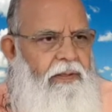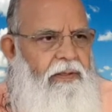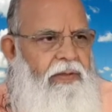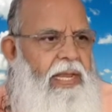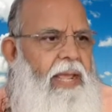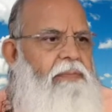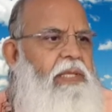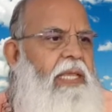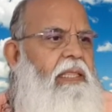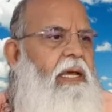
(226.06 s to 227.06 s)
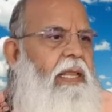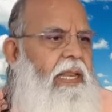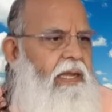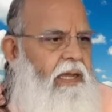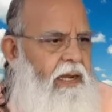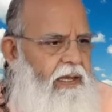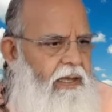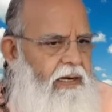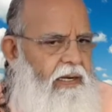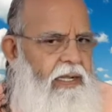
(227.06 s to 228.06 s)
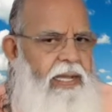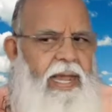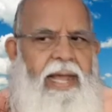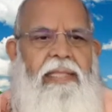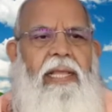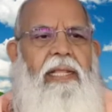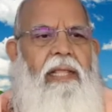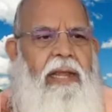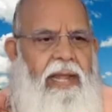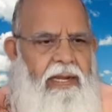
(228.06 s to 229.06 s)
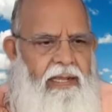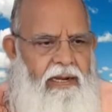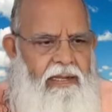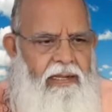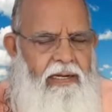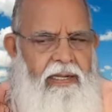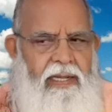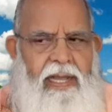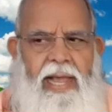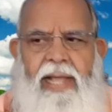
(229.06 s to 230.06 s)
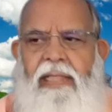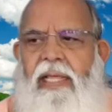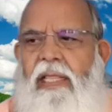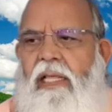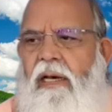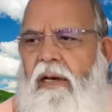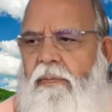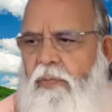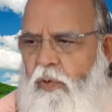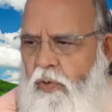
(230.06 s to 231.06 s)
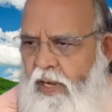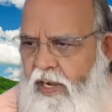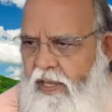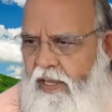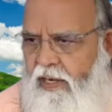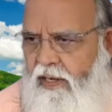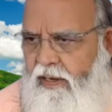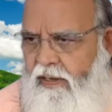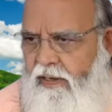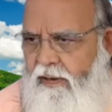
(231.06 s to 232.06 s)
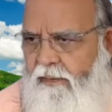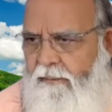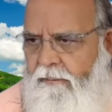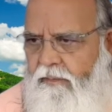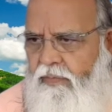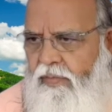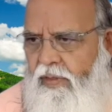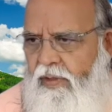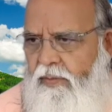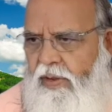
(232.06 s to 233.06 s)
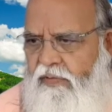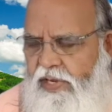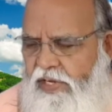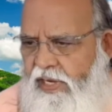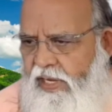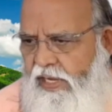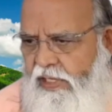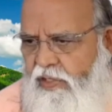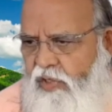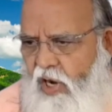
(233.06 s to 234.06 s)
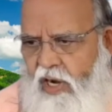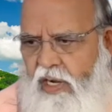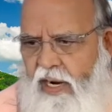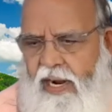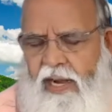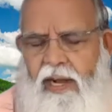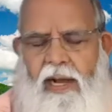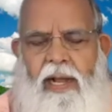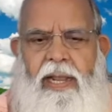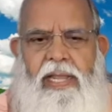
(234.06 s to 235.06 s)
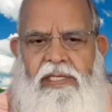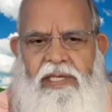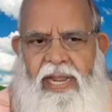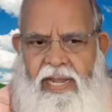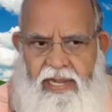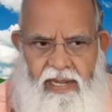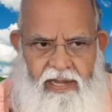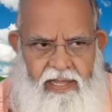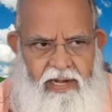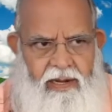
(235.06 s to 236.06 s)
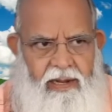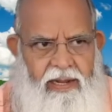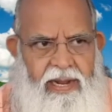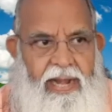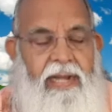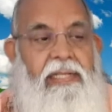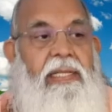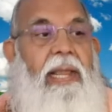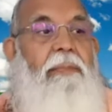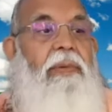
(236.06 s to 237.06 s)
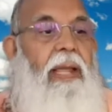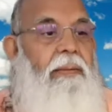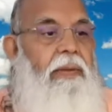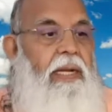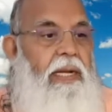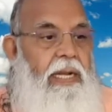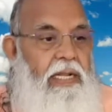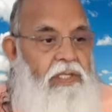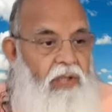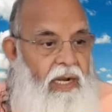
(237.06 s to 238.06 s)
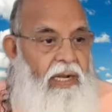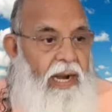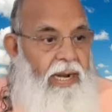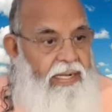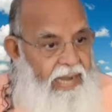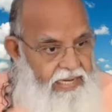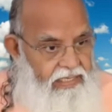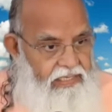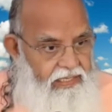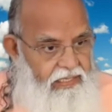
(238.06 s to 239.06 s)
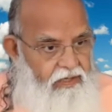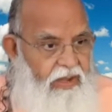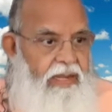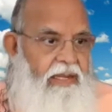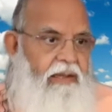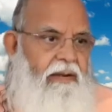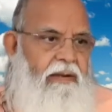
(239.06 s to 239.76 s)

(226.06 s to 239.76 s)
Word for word: When I'm seeing the green color, and then the red color, and then the blue color, my vision is not against any color. At the same time, it is not attached to any color.